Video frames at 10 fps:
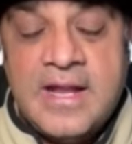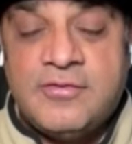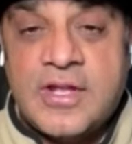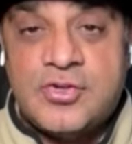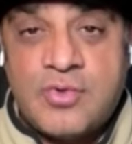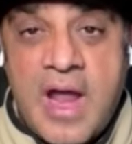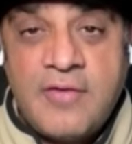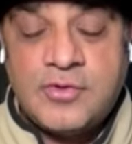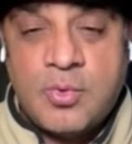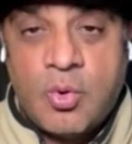And if they
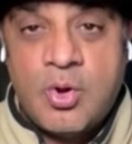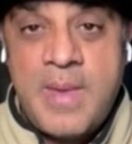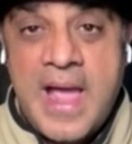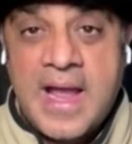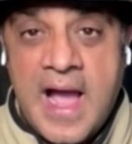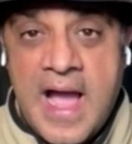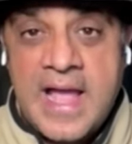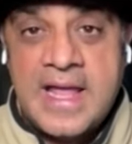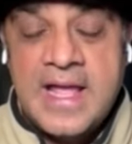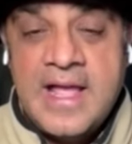draft a quarterback
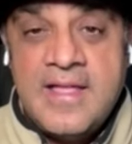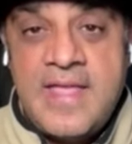high,